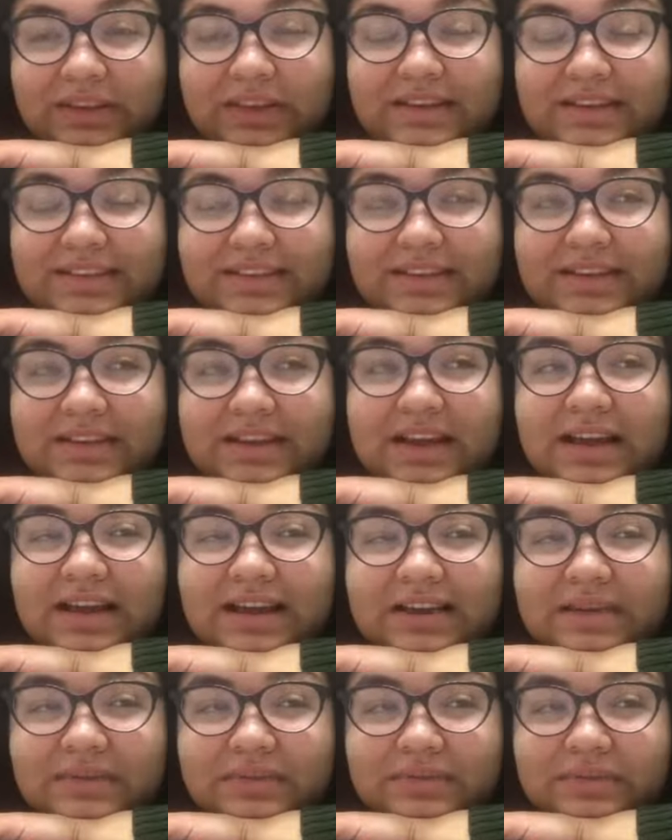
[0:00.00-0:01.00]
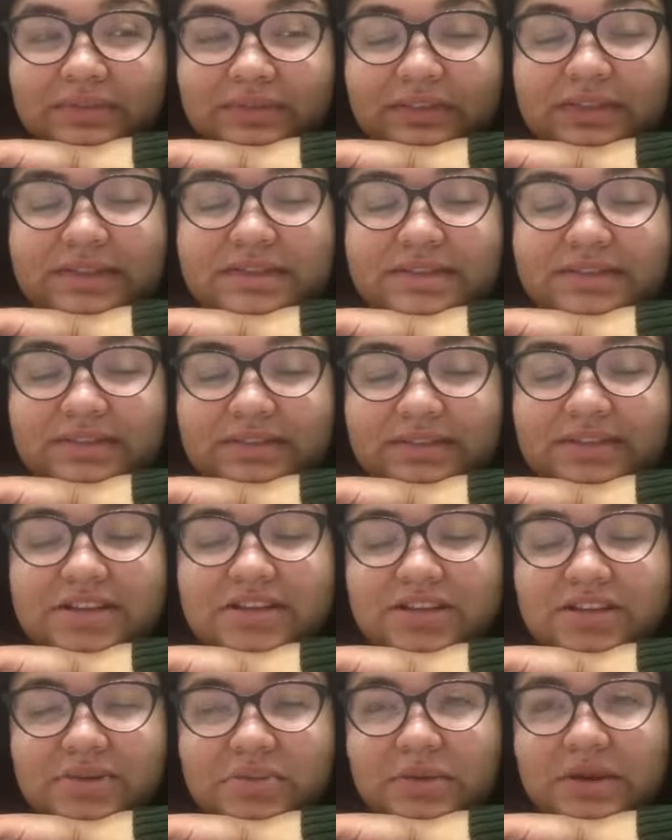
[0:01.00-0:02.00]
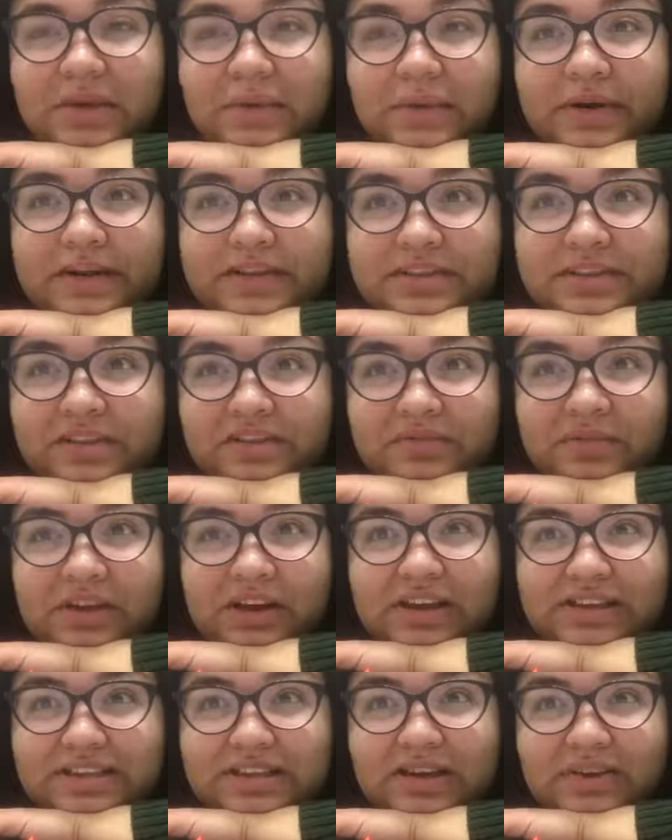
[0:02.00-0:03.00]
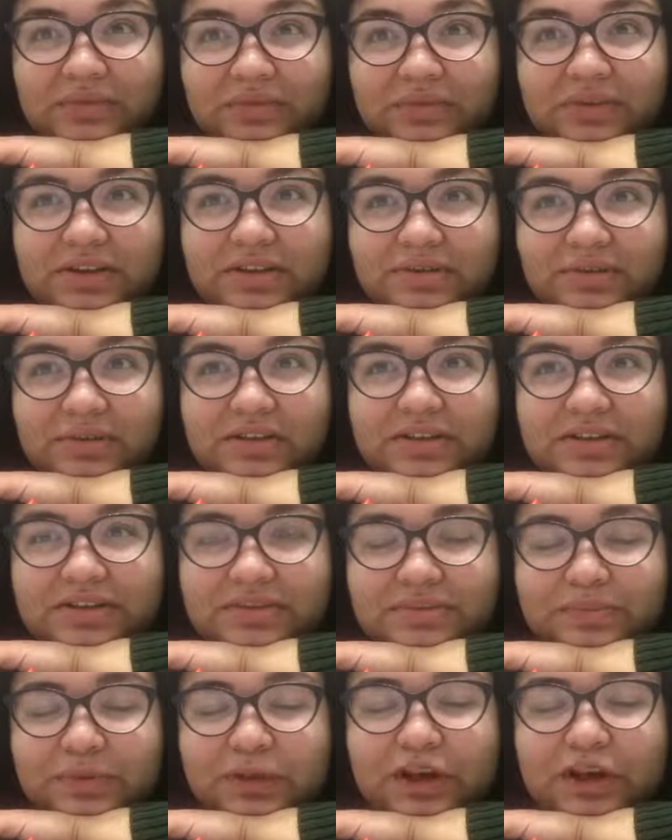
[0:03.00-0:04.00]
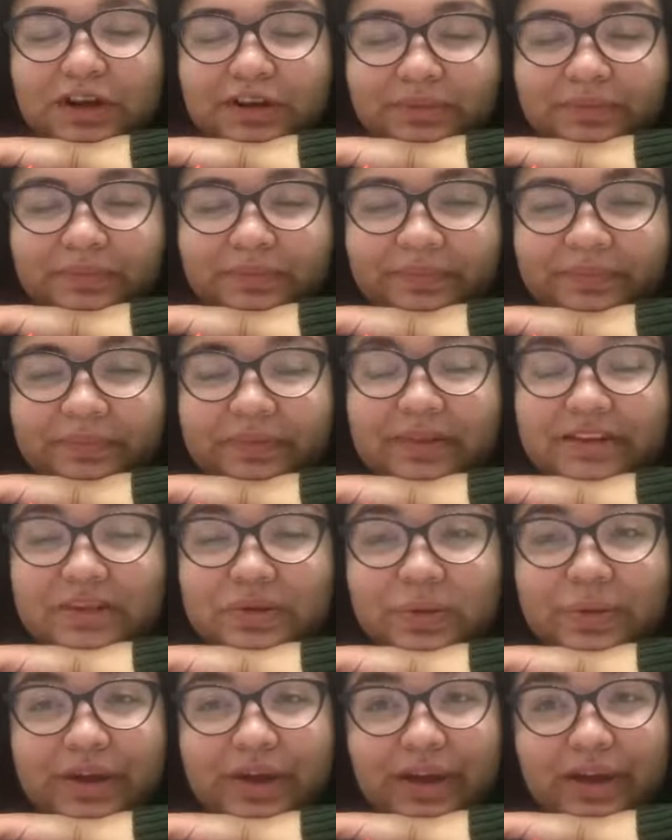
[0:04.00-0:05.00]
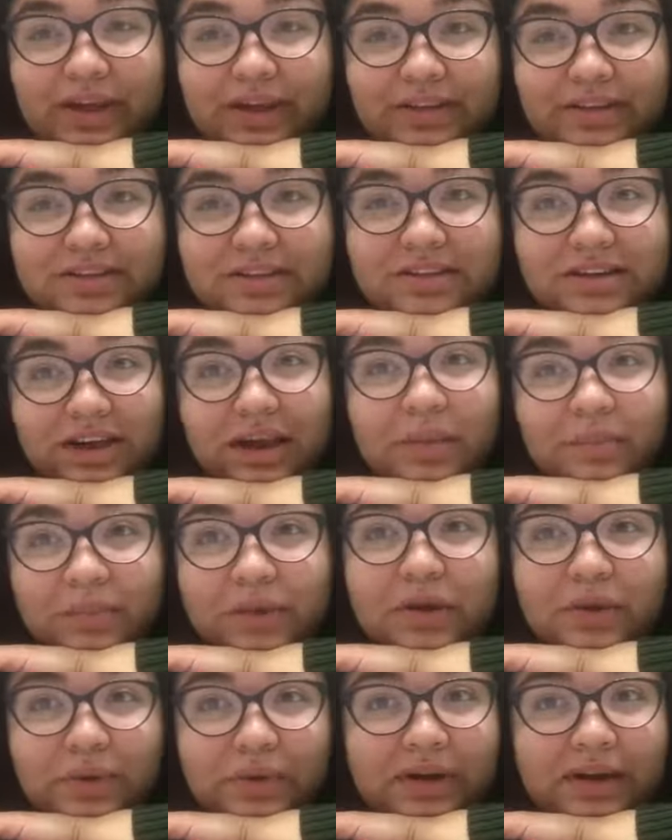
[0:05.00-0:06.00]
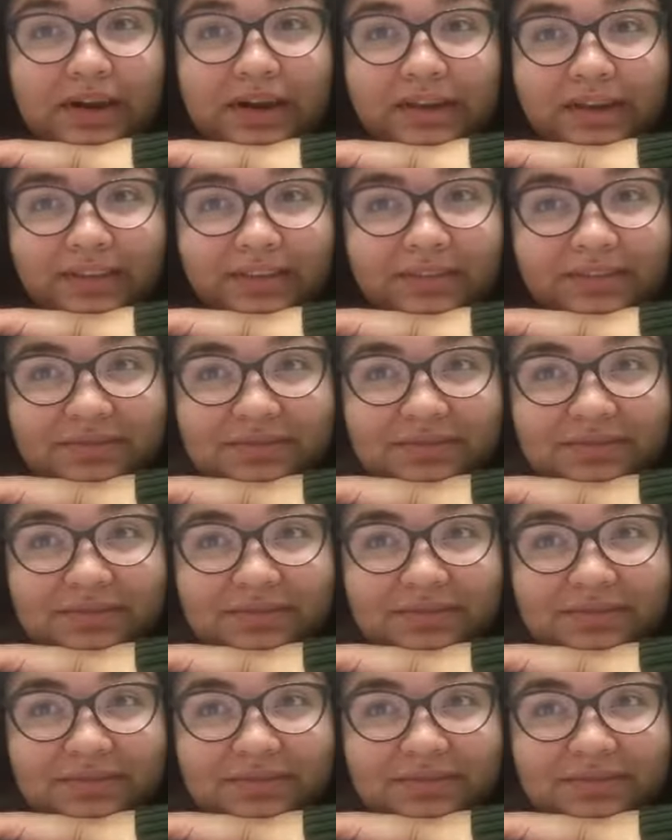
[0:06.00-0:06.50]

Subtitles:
that's just what I wanted to leave you guys off with for this vlog. it's okay to not be okay.